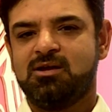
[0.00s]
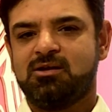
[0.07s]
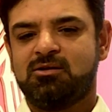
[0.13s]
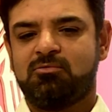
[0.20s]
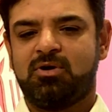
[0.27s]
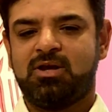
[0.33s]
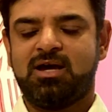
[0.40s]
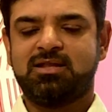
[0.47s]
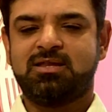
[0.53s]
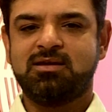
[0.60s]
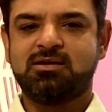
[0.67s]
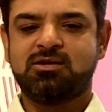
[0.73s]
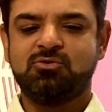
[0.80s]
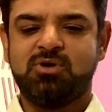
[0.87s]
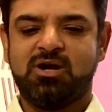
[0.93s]
Well, I
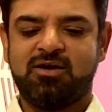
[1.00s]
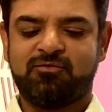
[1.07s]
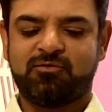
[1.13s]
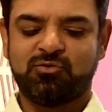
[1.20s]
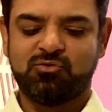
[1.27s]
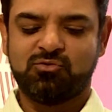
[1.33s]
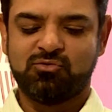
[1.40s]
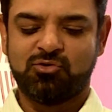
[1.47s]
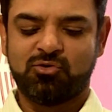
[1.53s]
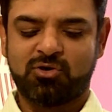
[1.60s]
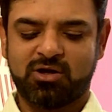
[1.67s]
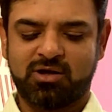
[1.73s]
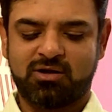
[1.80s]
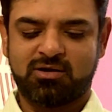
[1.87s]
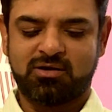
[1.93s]
think you have to
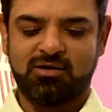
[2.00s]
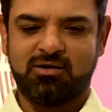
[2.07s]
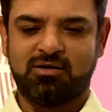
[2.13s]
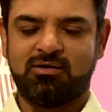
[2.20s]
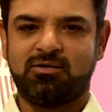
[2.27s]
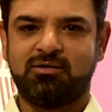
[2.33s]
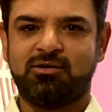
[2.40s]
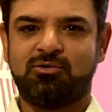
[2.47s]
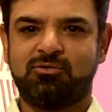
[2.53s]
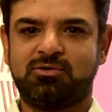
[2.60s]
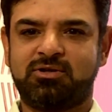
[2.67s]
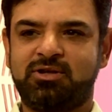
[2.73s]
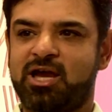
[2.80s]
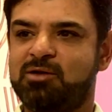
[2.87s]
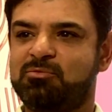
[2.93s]
look at
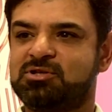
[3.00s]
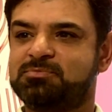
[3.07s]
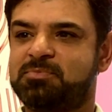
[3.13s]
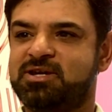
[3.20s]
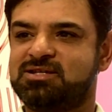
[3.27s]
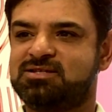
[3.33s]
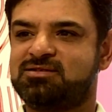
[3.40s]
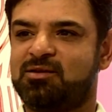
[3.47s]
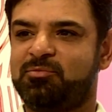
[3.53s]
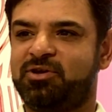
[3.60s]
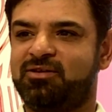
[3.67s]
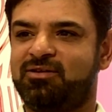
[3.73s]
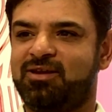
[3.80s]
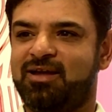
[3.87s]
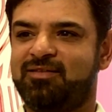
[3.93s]
the time and space.
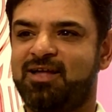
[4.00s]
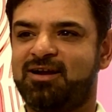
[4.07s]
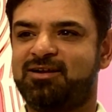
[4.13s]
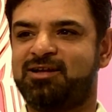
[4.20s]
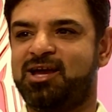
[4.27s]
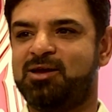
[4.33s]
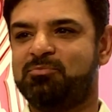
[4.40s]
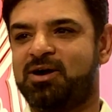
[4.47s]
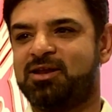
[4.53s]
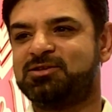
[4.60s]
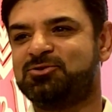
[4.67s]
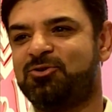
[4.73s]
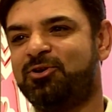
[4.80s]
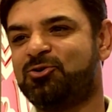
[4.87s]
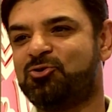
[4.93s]
At that time,
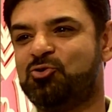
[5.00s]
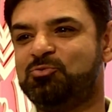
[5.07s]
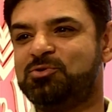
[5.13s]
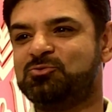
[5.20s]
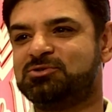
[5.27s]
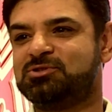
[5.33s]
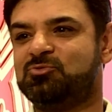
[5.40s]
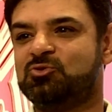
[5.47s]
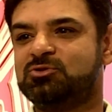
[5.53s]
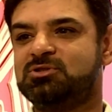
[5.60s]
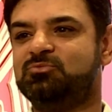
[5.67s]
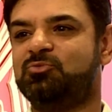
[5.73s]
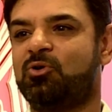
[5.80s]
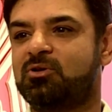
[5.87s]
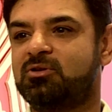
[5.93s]
Panasonic Open was the most
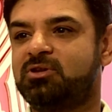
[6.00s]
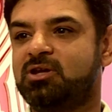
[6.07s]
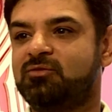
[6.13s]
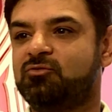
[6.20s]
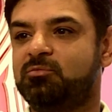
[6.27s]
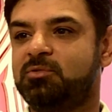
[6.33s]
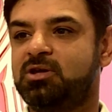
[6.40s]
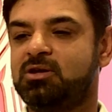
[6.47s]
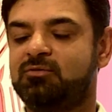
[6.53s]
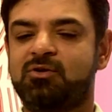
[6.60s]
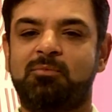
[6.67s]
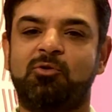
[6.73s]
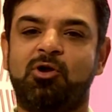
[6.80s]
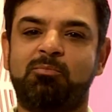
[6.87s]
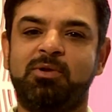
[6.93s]
important thing for me. If
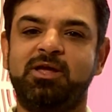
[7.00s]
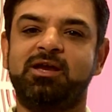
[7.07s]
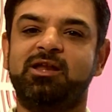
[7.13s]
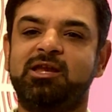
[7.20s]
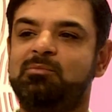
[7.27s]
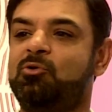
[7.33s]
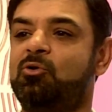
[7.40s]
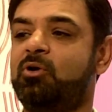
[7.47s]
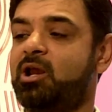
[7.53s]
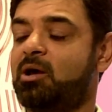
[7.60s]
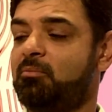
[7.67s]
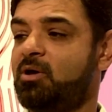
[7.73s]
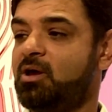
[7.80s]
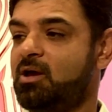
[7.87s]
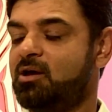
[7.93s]
I'm not playing anymore and
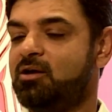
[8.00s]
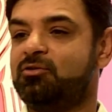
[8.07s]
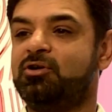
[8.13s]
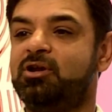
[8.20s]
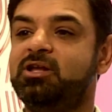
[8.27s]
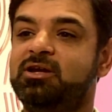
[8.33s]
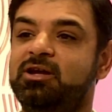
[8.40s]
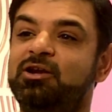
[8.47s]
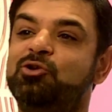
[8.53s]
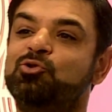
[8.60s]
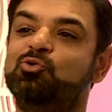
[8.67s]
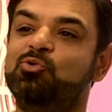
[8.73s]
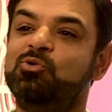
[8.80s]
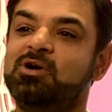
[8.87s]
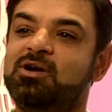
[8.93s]
I'm really
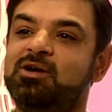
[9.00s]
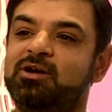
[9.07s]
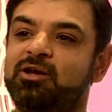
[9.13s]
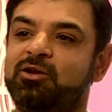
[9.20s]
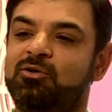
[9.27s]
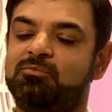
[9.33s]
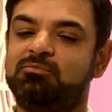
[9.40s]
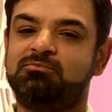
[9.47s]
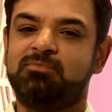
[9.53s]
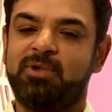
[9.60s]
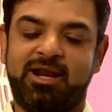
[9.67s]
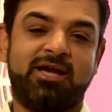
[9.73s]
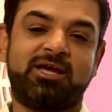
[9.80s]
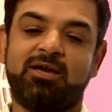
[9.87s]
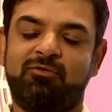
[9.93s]
into,
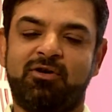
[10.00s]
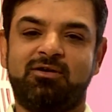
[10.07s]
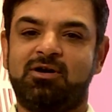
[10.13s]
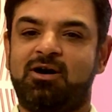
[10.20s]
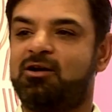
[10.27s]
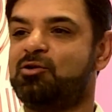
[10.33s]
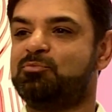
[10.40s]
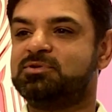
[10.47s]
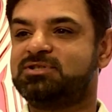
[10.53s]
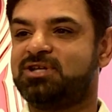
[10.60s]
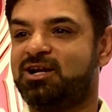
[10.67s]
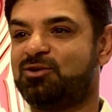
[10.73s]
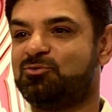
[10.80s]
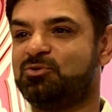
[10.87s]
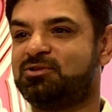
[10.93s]
and I give it
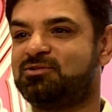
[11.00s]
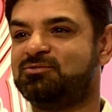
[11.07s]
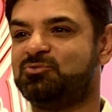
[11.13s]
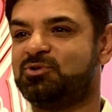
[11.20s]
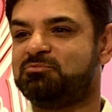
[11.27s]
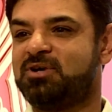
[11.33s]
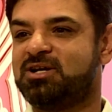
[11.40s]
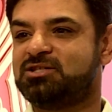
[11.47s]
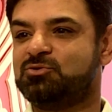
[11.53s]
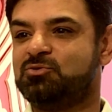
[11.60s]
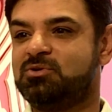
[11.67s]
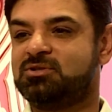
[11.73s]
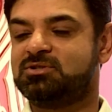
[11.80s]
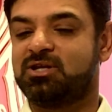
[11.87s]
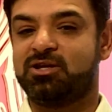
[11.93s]
100% with my
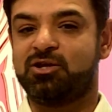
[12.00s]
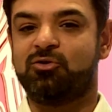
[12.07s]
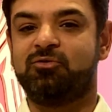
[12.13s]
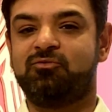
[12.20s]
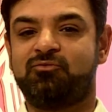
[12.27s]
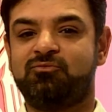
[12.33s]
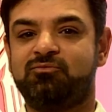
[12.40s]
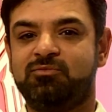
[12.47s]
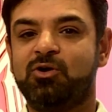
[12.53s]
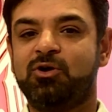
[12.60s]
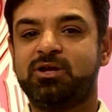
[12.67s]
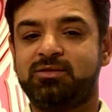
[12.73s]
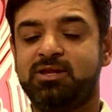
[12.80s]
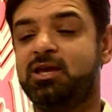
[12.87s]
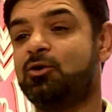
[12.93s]
students, and if
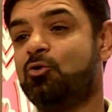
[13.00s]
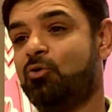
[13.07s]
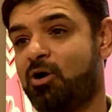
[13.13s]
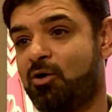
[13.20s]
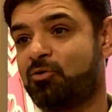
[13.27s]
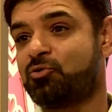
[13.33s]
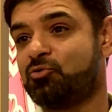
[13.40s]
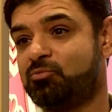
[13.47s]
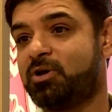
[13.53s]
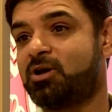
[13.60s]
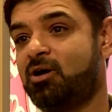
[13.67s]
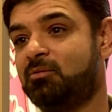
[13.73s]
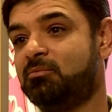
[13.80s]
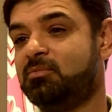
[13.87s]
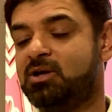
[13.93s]
they go out to
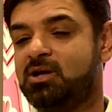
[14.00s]
become